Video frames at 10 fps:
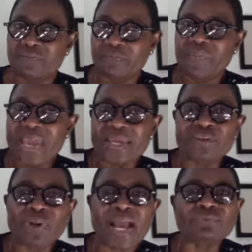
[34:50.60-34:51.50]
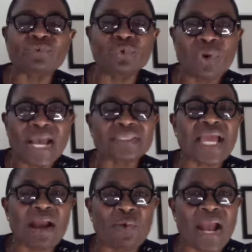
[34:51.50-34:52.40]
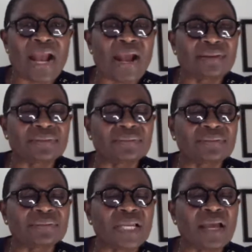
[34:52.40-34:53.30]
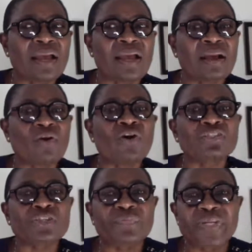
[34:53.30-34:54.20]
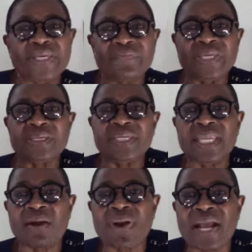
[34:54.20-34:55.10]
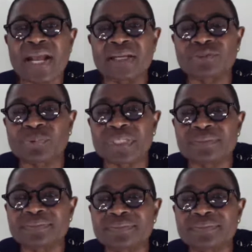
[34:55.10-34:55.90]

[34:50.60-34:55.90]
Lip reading: Then you have to look at our cost of living in our country.